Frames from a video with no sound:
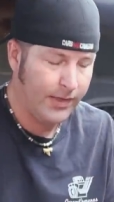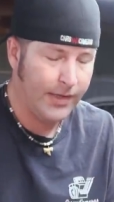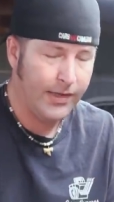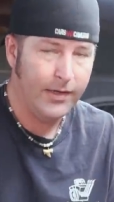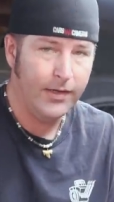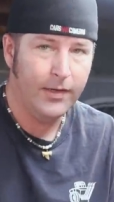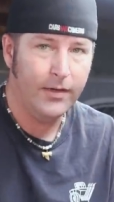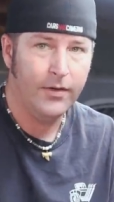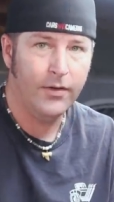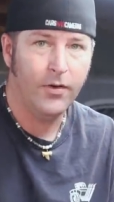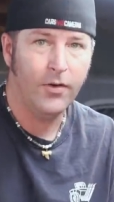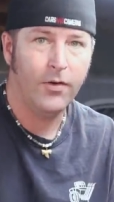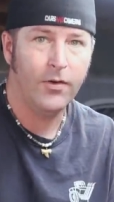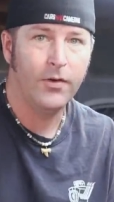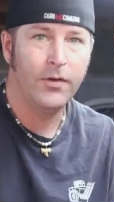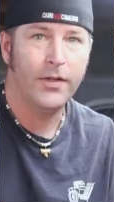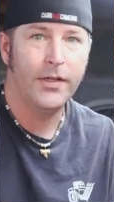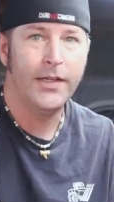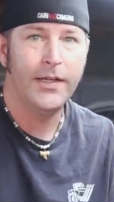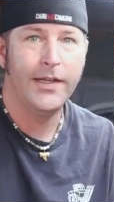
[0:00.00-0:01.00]
I didn't
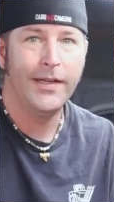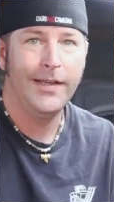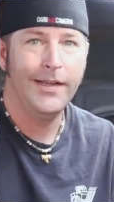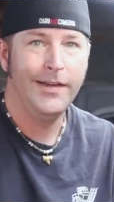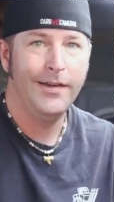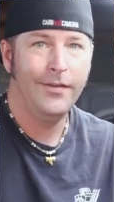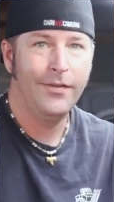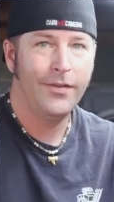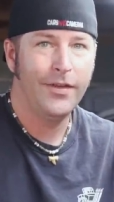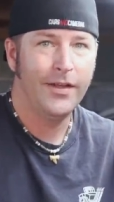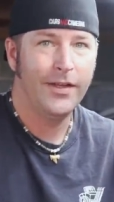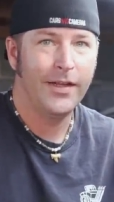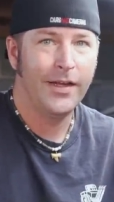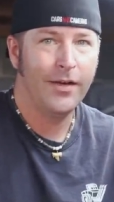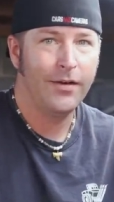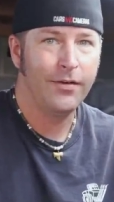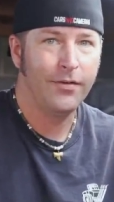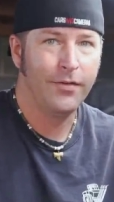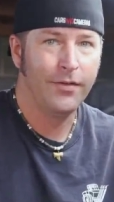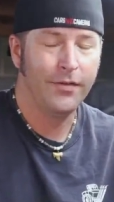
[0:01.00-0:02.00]
hardly get anything
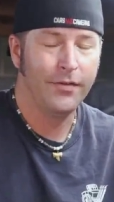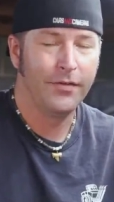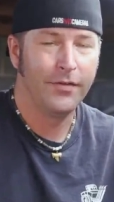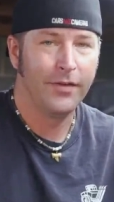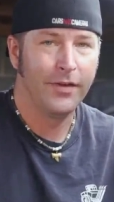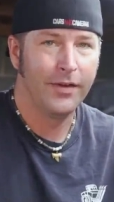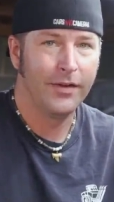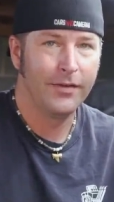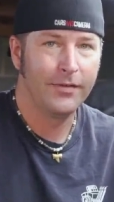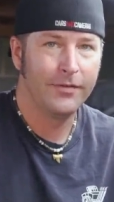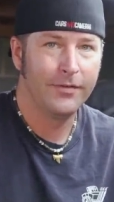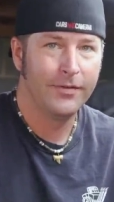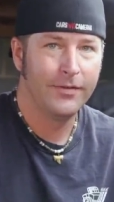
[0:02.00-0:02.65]
out of this thing.